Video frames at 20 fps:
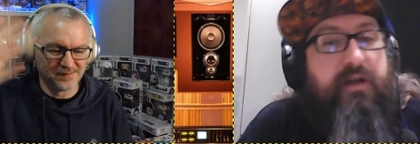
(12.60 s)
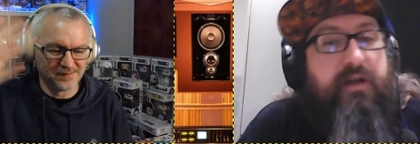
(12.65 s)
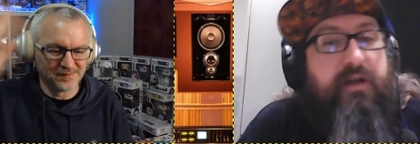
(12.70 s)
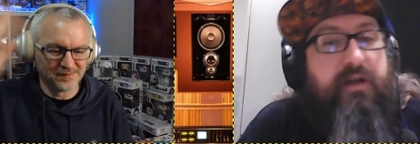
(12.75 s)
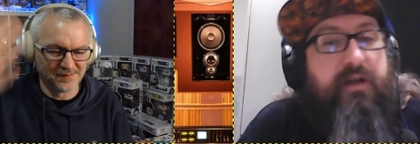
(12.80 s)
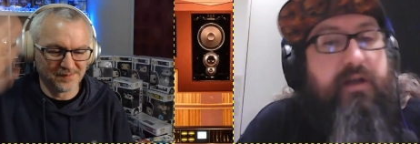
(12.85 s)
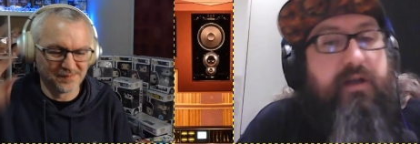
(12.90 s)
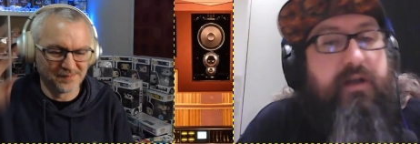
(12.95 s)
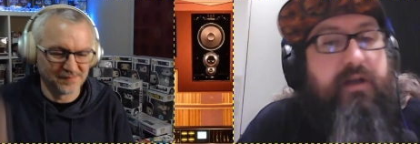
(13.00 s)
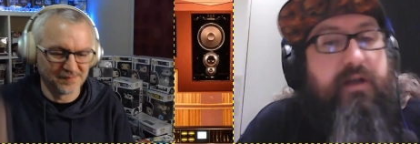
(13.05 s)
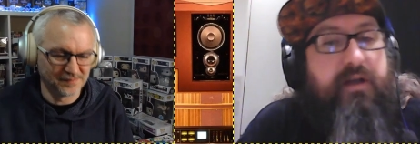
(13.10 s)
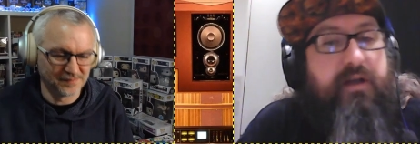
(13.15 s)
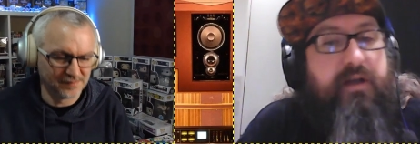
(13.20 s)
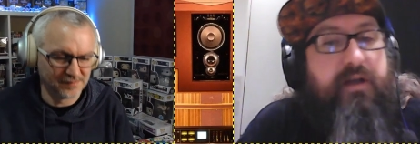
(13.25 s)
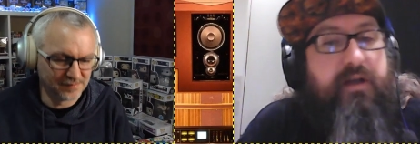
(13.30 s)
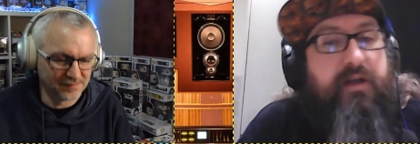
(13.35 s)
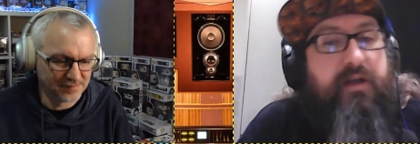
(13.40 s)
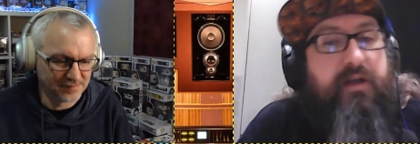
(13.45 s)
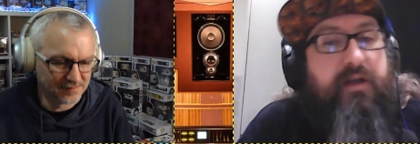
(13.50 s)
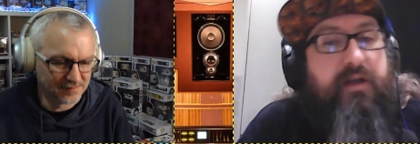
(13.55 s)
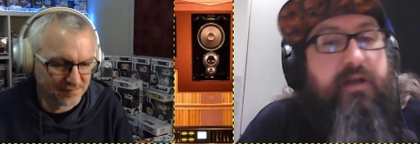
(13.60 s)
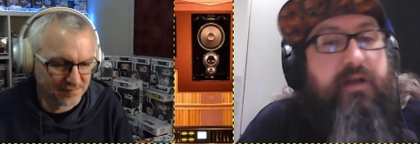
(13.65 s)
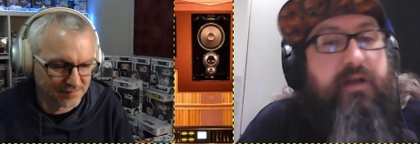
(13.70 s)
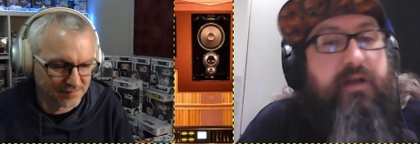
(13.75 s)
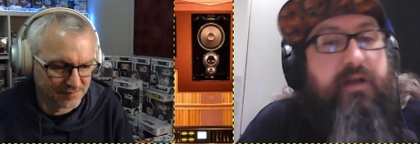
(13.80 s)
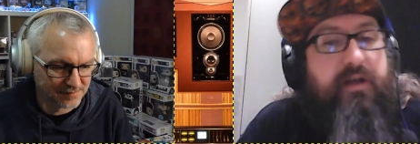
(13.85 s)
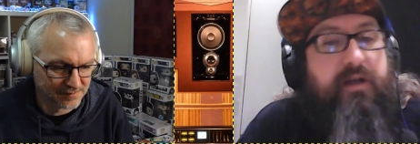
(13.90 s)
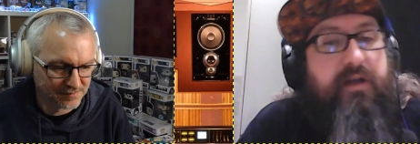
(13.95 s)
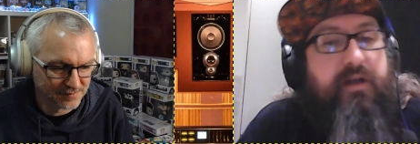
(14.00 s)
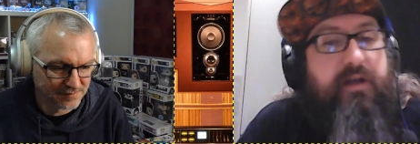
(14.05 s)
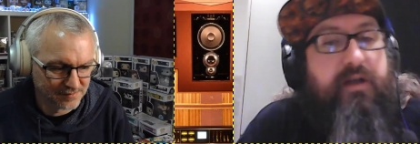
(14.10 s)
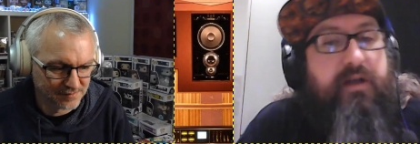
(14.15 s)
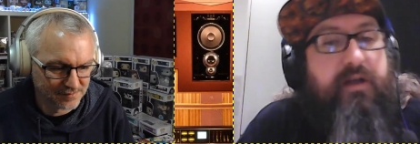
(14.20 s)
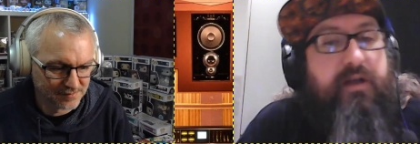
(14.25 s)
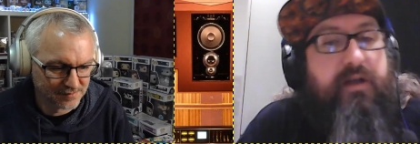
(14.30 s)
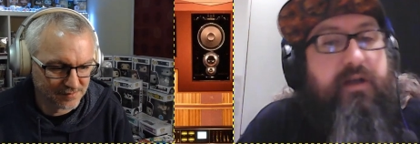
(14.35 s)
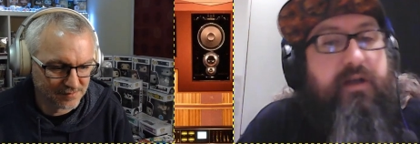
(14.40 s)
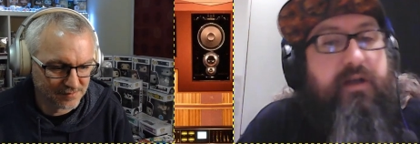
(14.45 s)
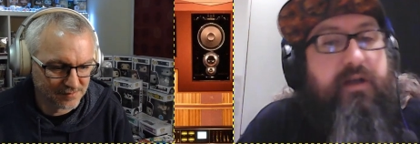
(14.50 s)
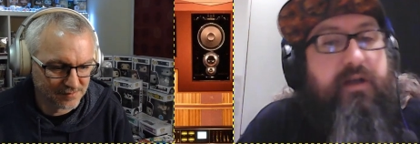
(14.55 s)

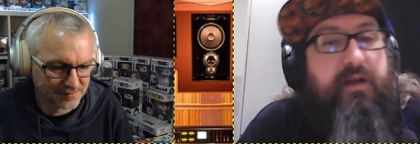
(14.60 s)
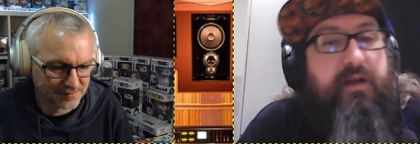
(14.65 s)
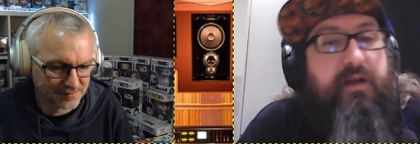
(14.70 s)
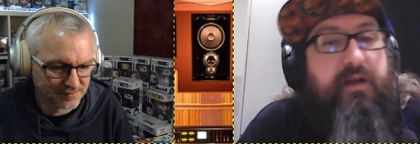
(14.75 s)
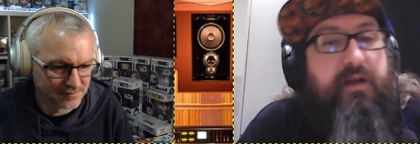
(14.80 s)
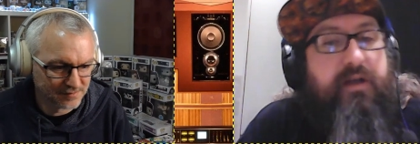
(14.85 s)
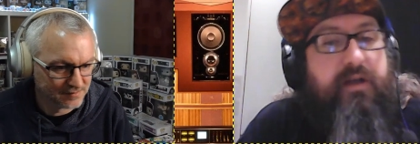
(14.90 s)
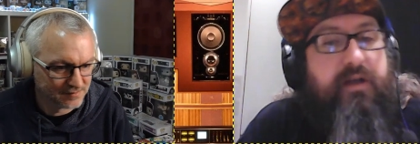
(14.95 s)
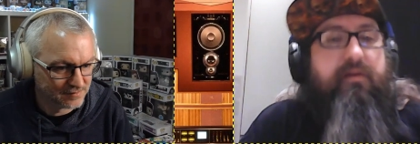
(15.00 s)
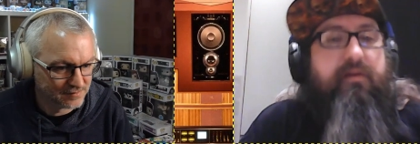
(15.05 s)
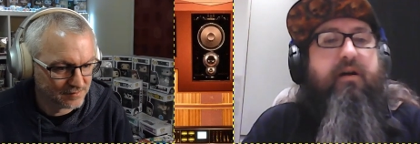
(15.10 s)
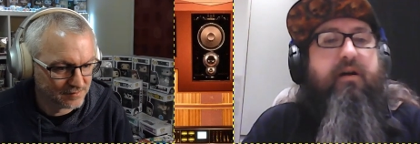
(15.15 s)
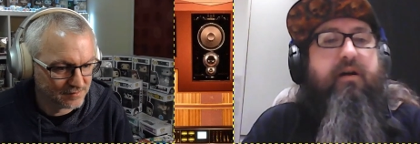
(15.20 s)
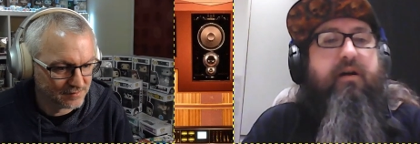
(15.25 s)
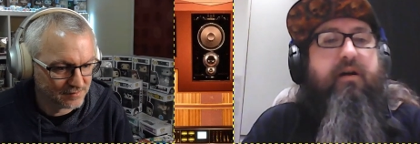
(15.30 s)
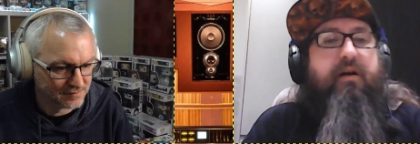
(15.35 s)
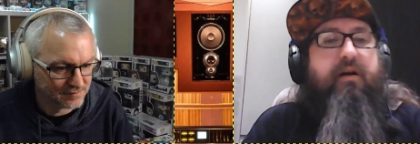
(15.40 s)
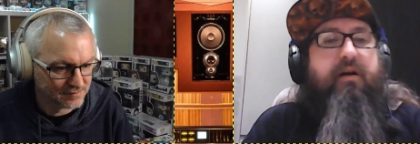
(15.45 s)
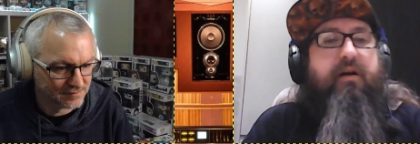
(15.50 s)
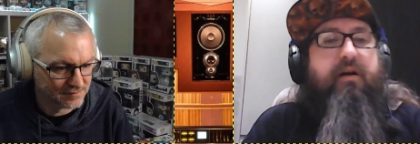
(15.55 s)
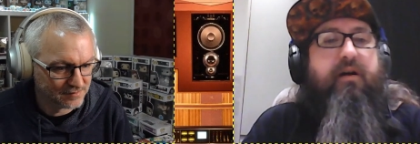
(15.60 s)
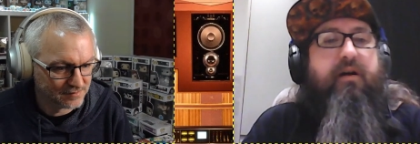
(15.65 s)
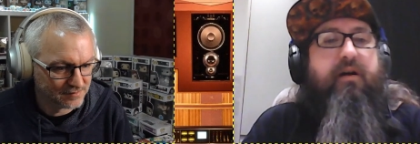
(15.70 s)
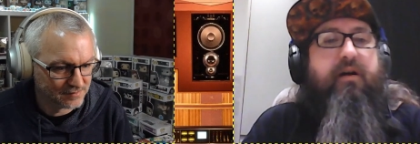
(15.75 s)
Nobody speaks.